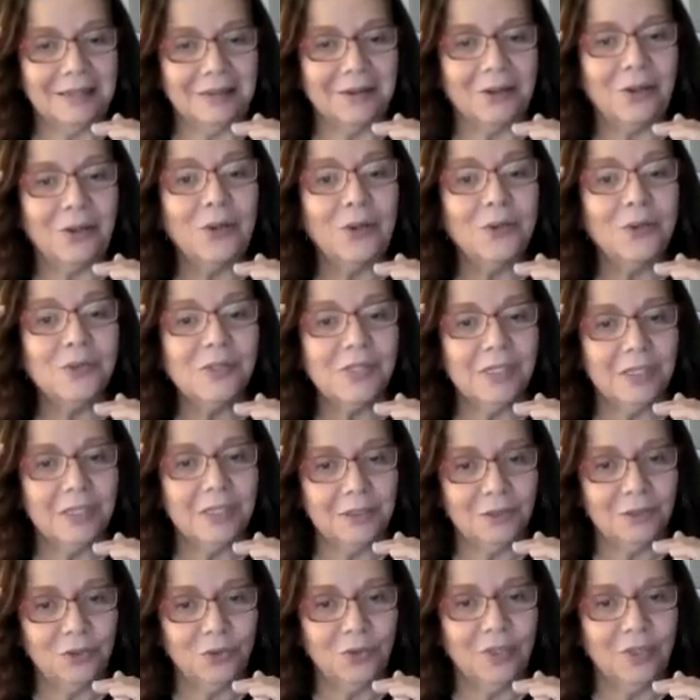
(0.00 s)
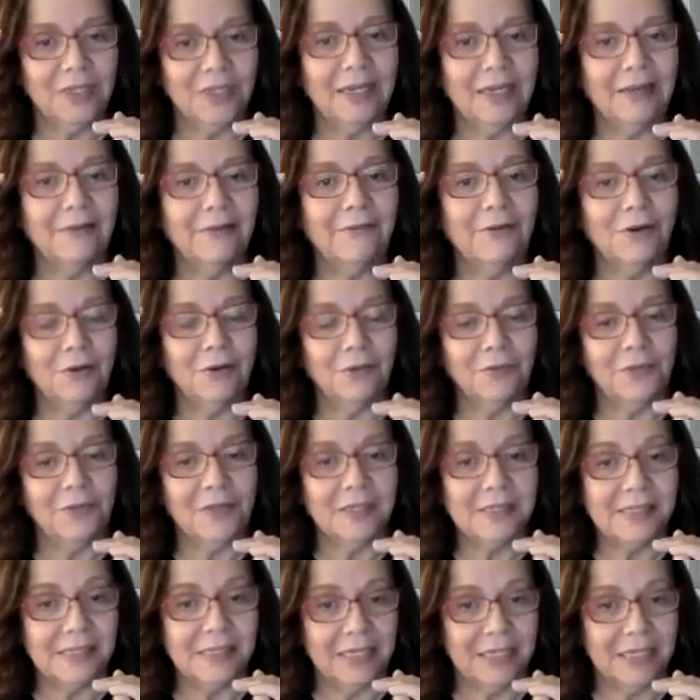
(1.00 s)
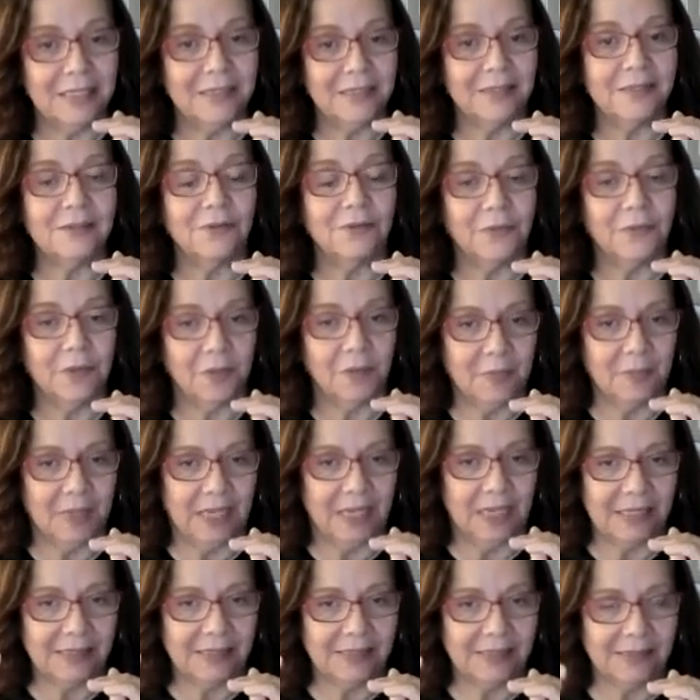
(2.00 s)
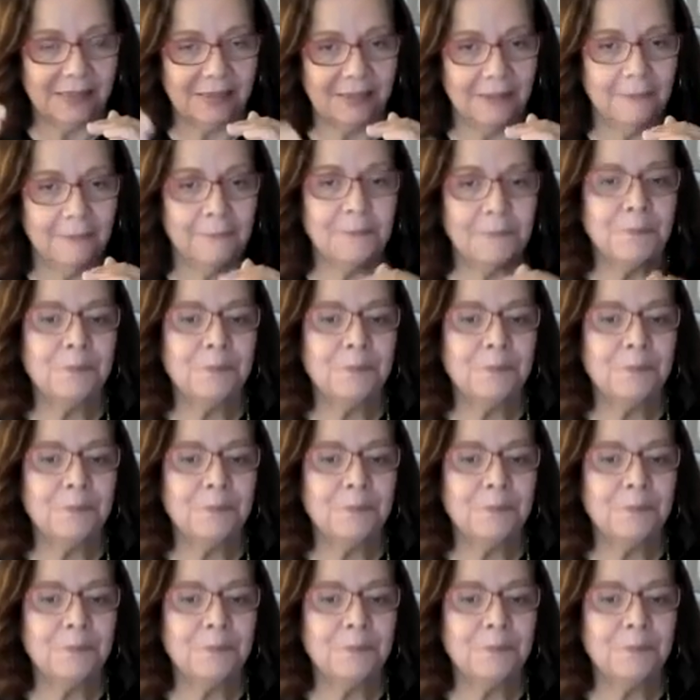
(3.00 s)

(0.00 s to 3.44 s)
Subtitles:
closer to the level of the sages of the past.